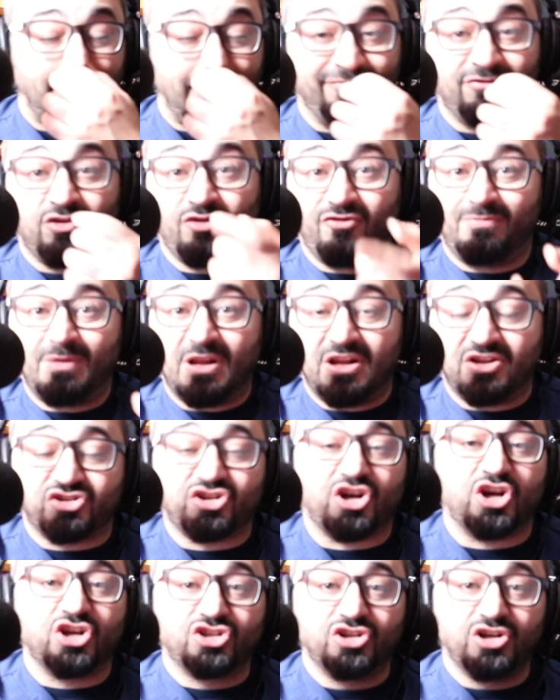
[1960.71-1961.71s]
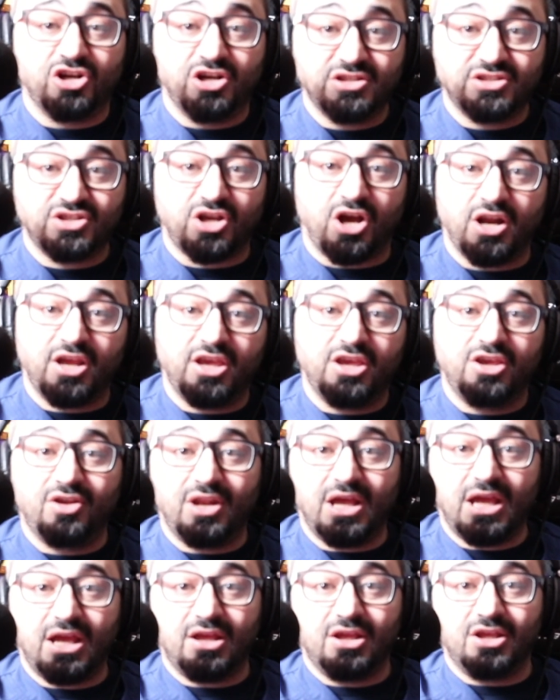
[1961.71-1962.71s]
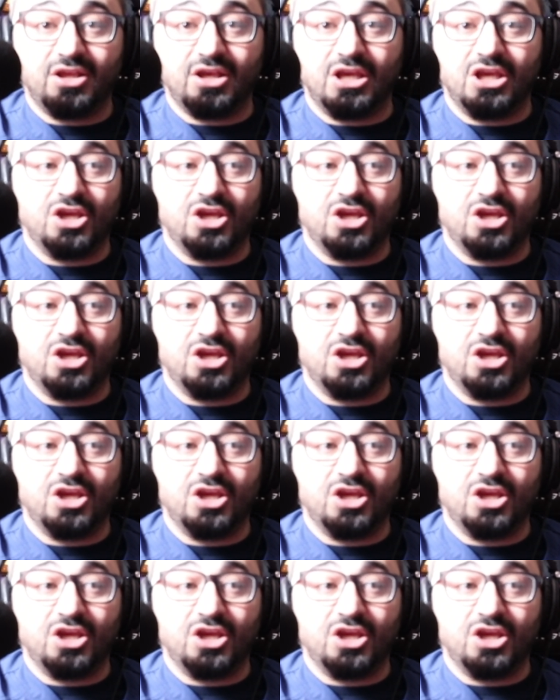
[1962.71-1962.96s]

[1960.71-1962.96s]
If you've been a charge nurse on a unit,